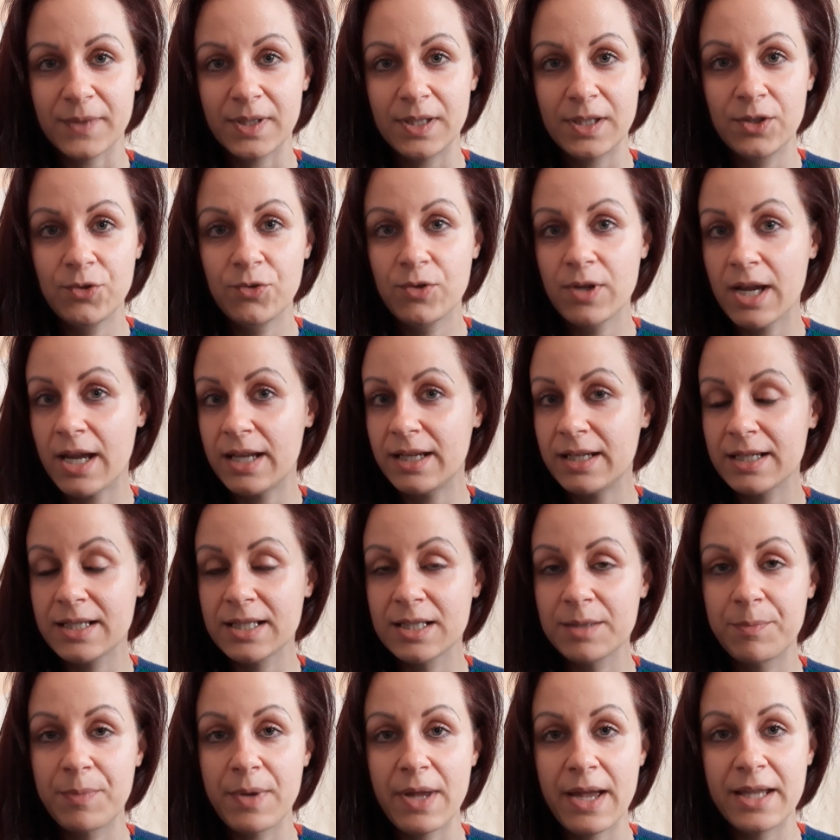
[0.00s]
you can
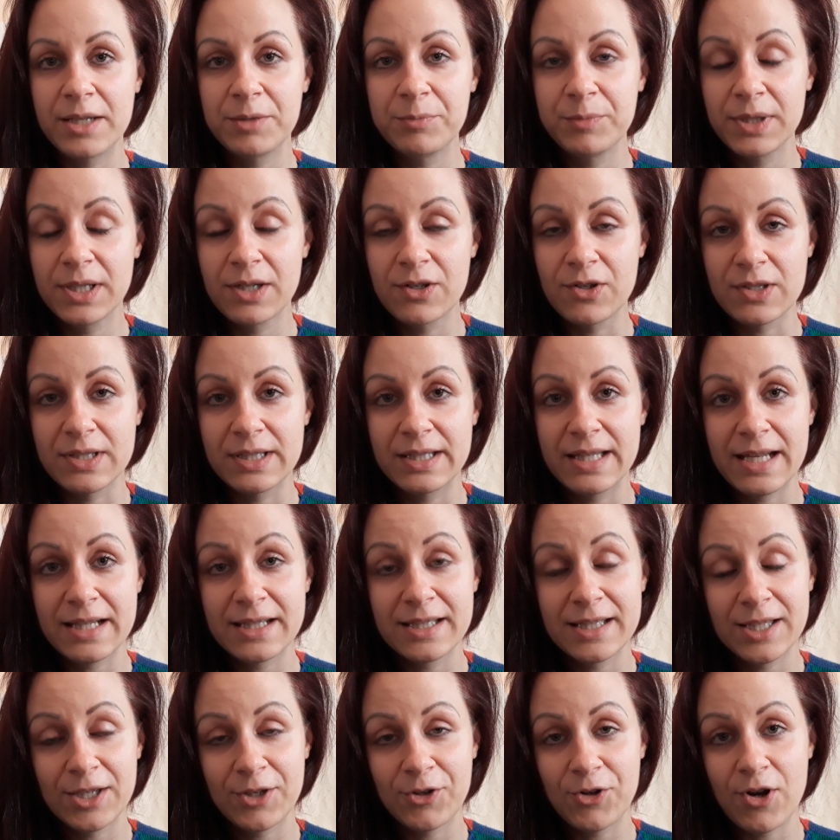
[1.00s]
expand because
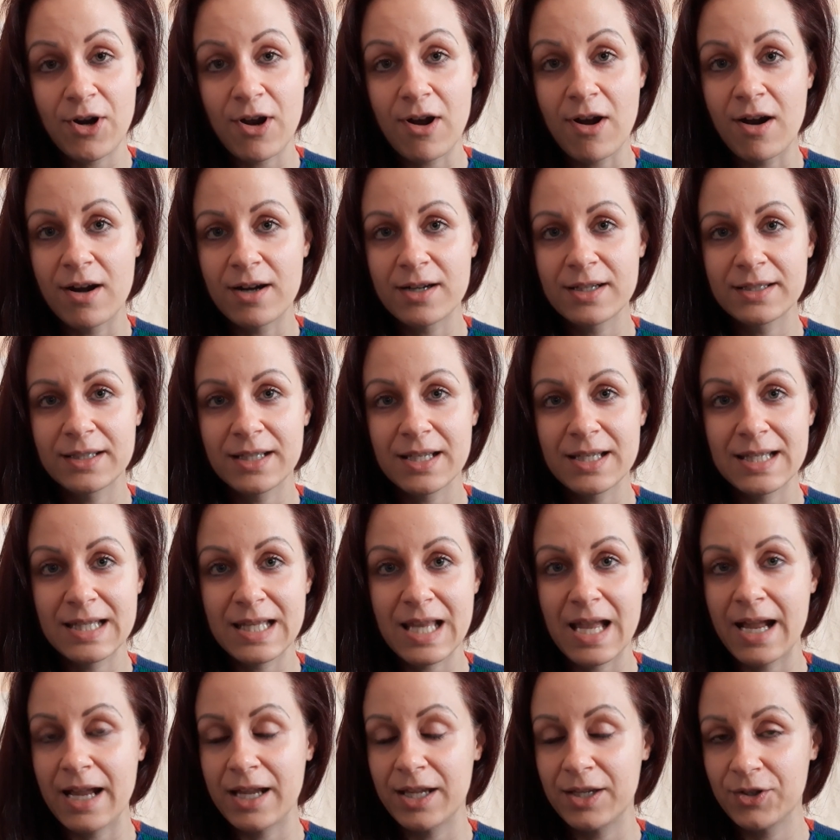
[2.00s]
that's your heart's
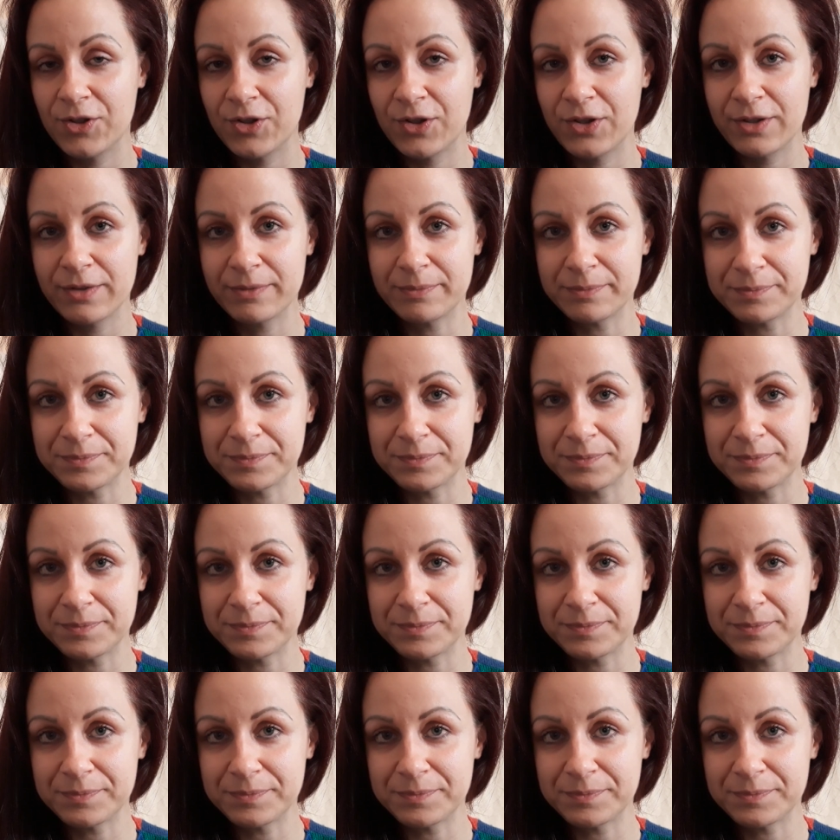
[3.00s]
desire.